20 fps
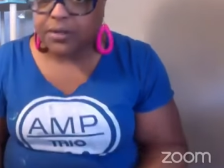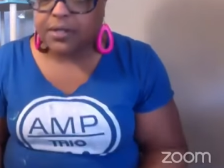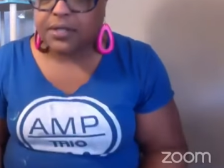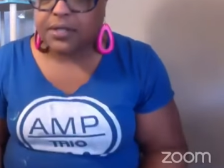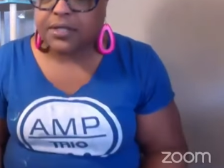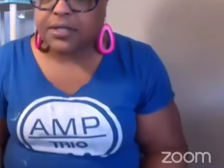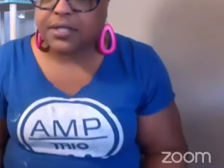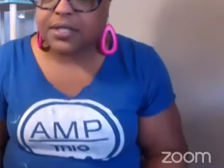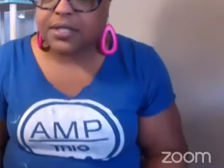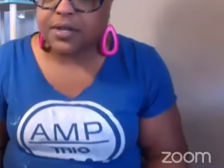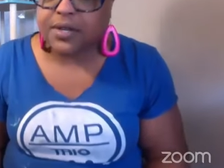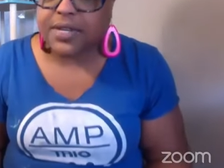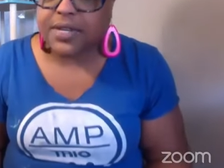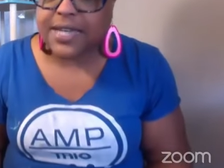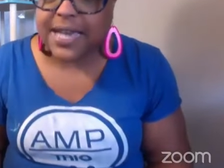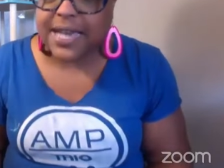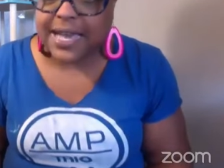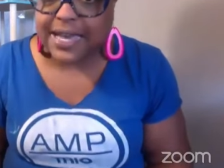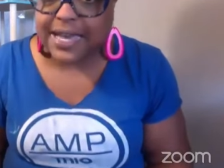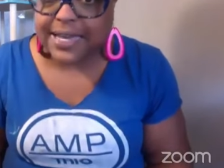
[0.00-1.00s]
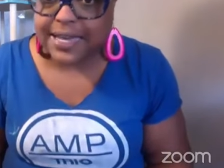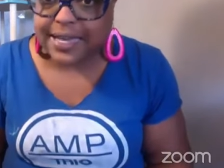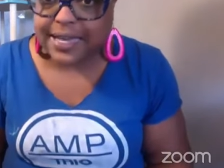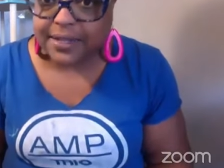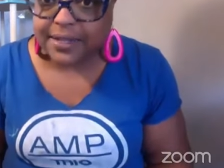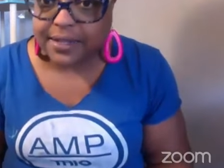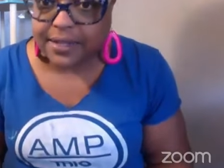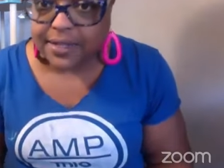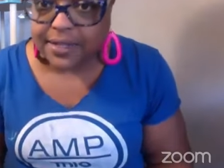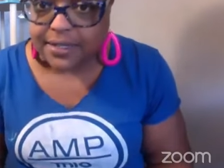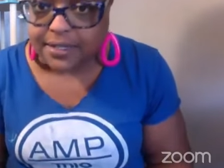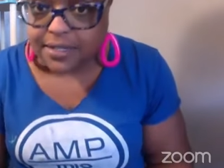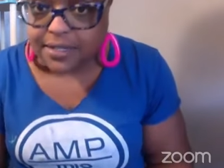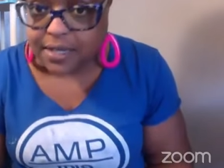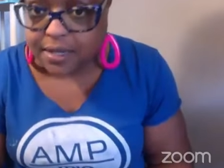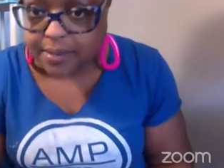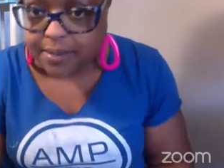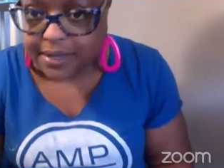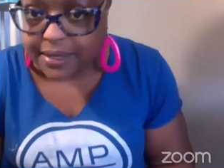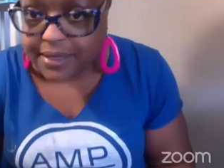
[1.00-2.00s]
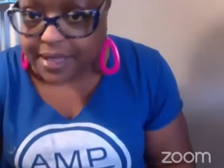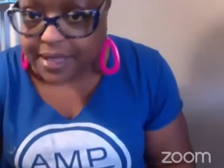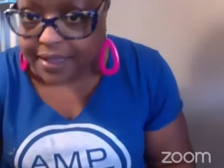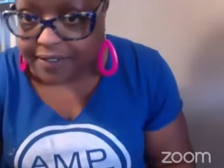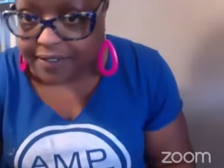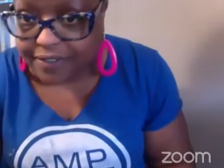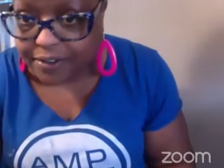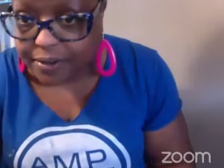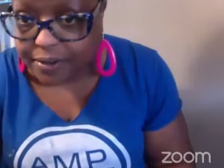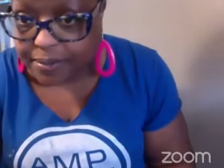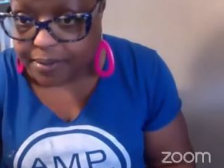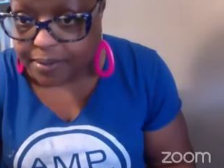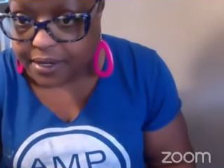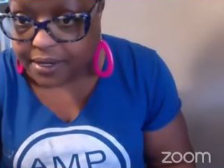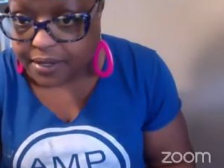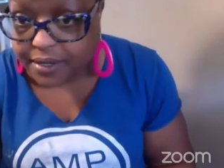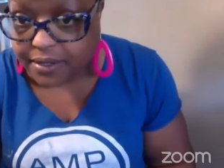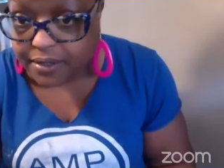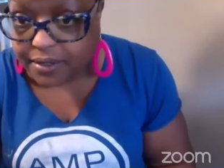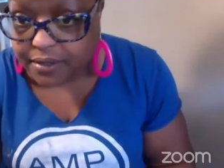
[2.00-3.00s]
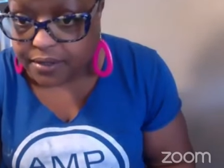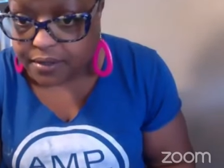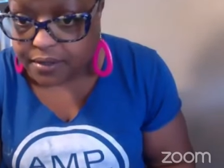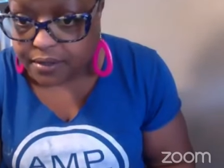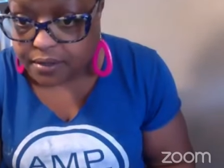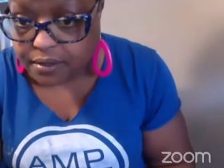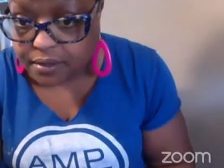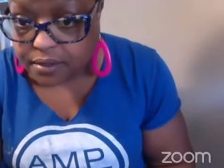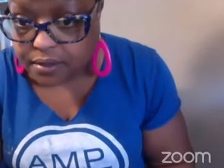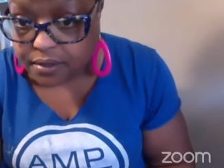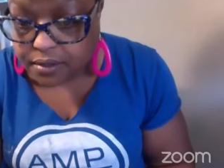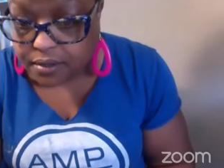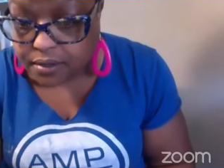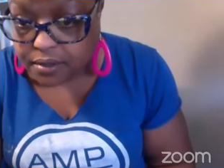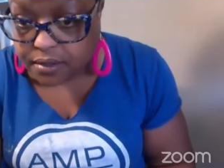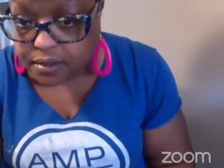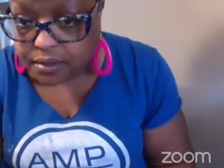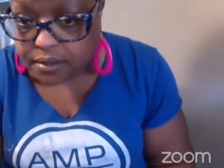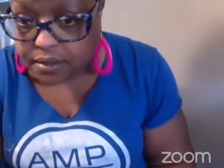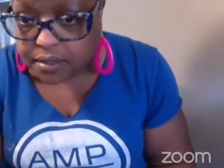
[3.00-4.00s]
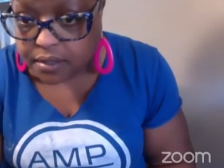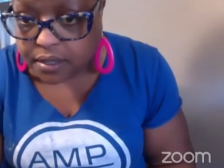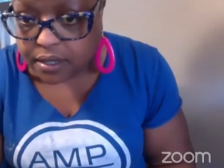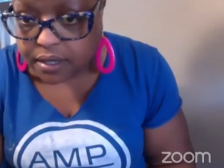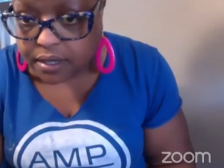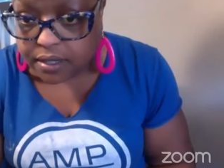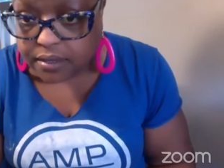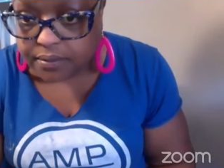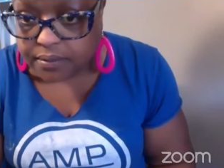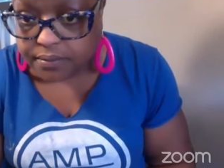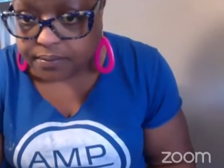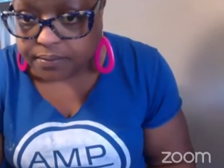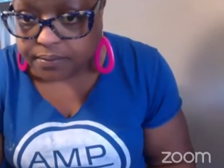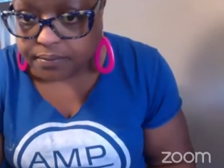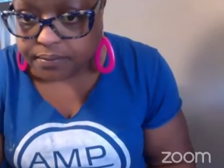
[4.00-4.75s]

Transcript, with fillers: so yeah, Kelly, let's talk about that for a minute. Um,